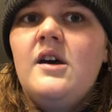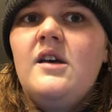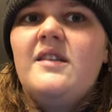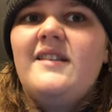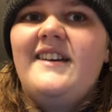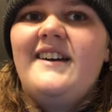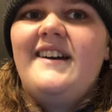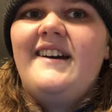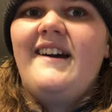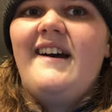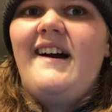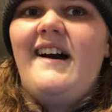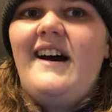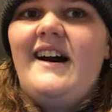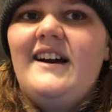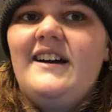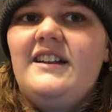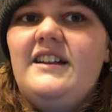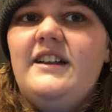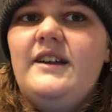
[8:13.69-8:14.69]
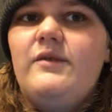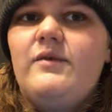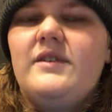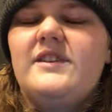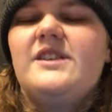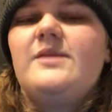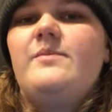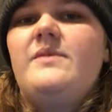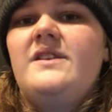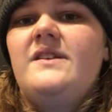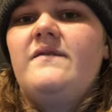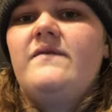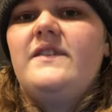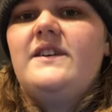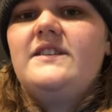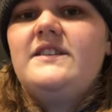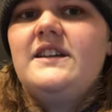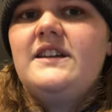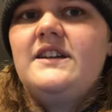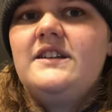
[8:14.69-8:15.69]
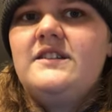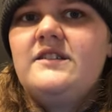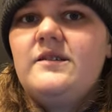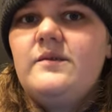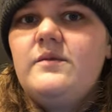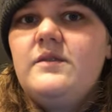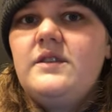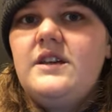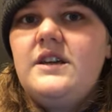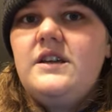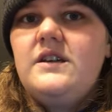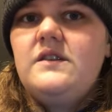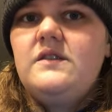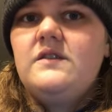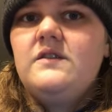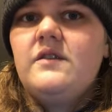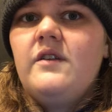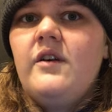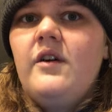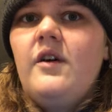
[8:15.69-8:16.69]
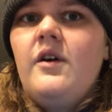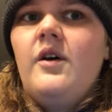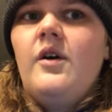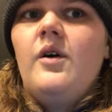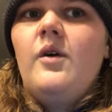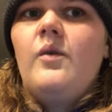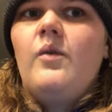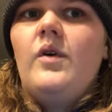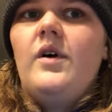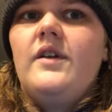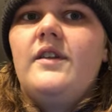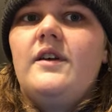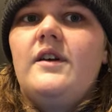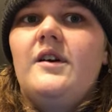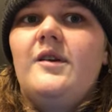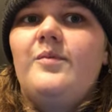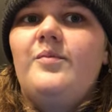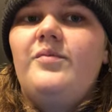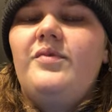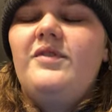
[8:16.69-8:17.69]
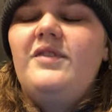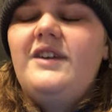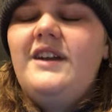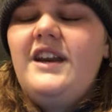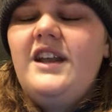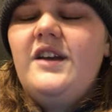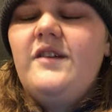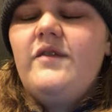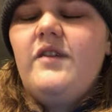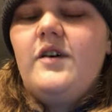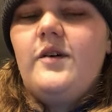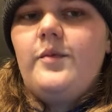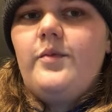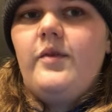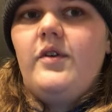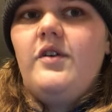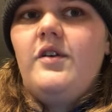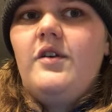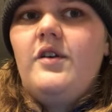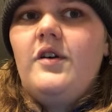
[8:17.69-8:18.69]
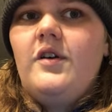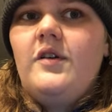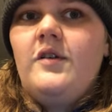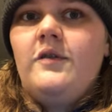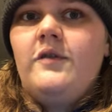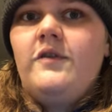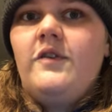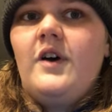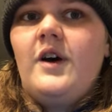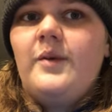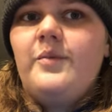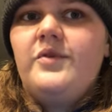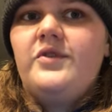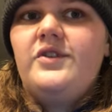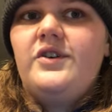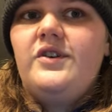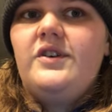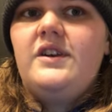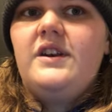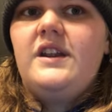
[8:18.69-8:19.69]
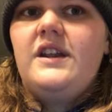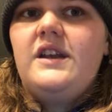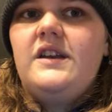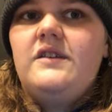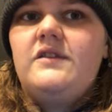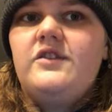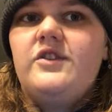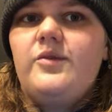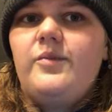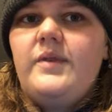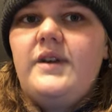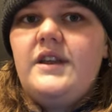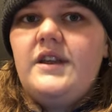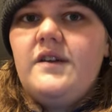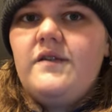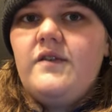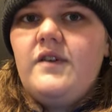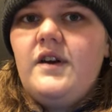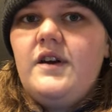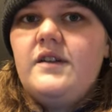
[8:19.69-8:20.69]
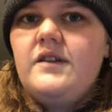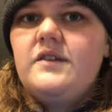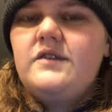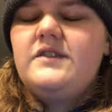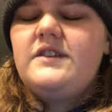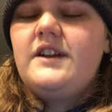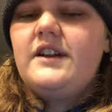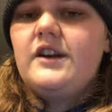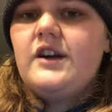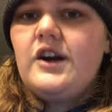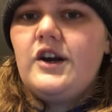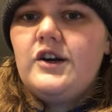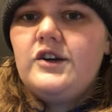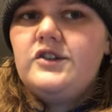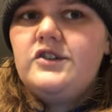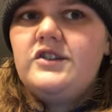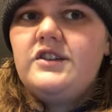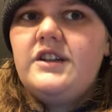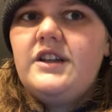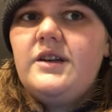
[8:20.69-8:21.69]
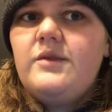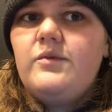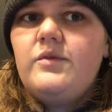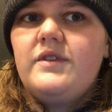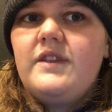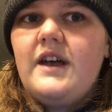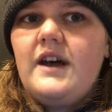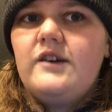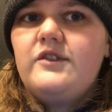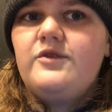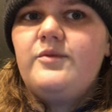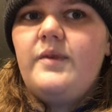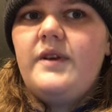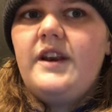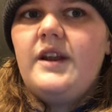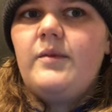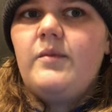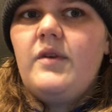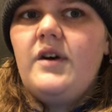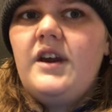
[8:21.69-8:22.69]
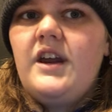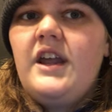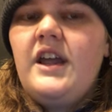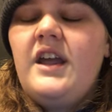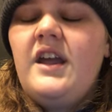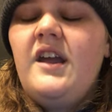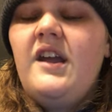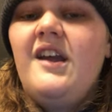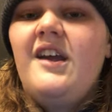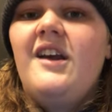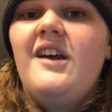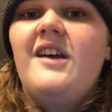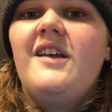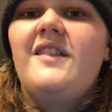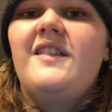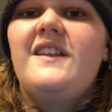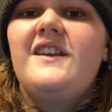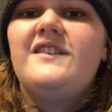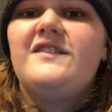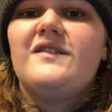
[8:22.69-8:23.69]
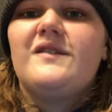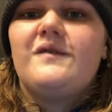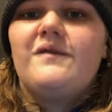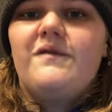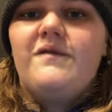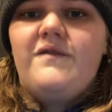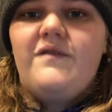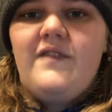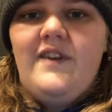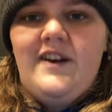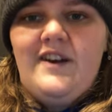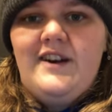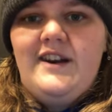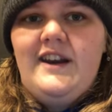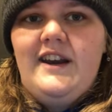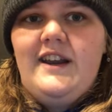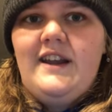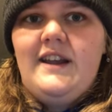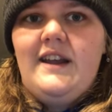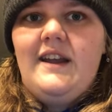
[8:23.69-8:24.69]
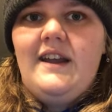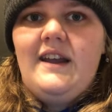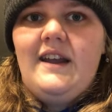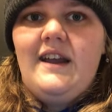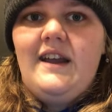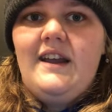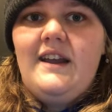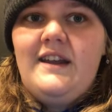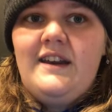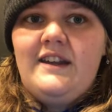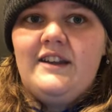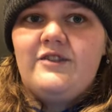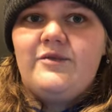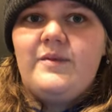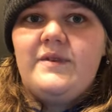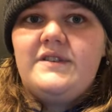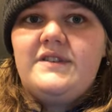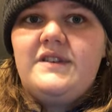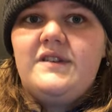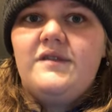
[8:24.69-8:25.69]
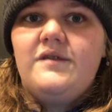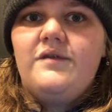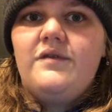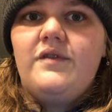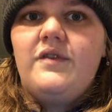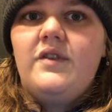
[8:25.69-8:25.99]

then I highly recommend investing in some of these. While there are plenty of, op- of opportunities to be there for others and encourage them without spending money, these are very inexpensive.